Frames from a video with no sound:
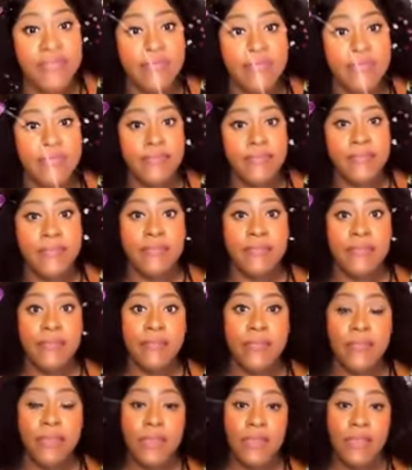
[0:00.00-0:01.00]

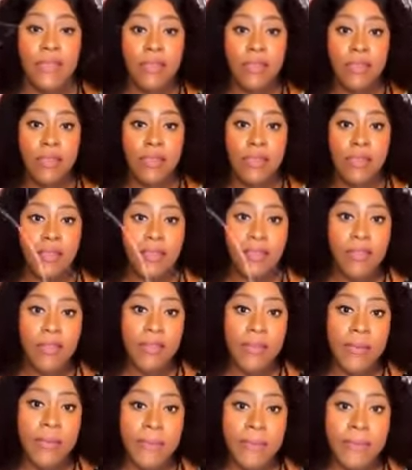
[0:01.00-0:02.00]

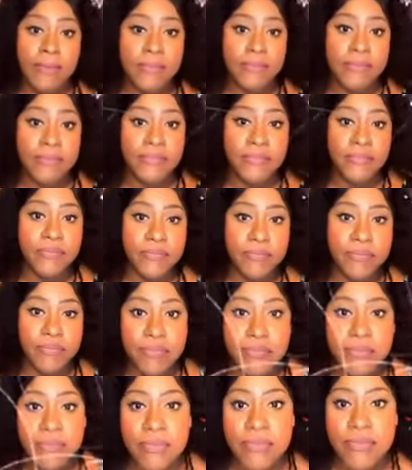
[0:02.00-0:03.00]

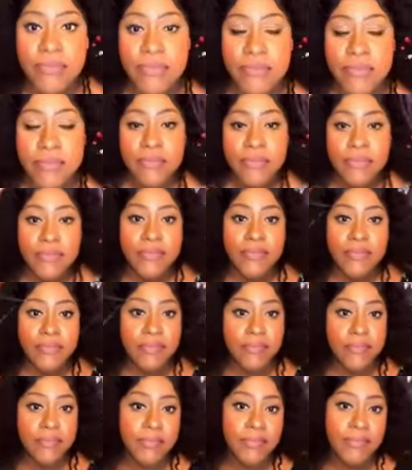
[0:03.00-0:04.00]

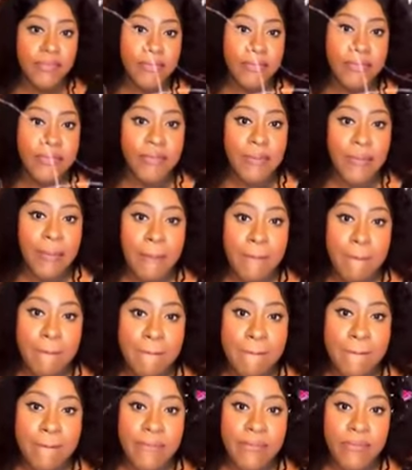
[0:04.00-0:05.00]

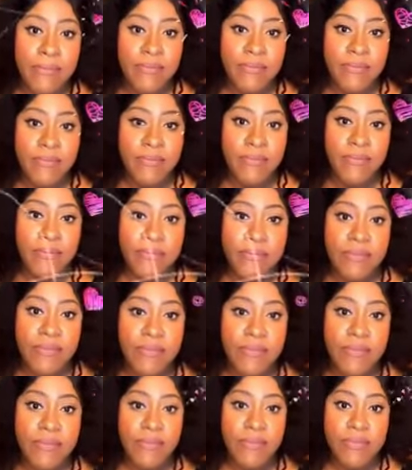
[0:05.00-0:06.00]

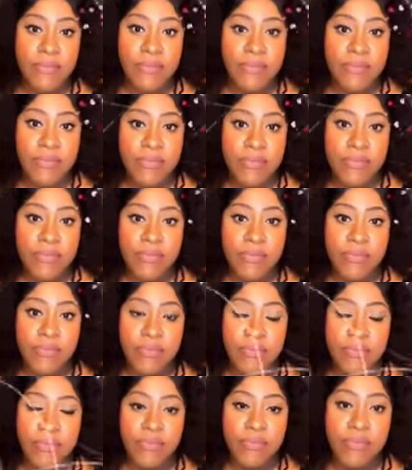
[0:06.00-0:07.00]

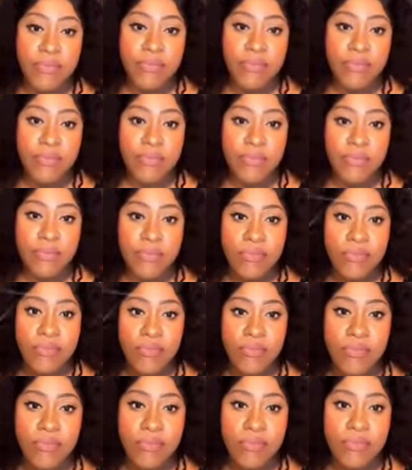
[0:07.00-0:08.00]
This person isn't speaking.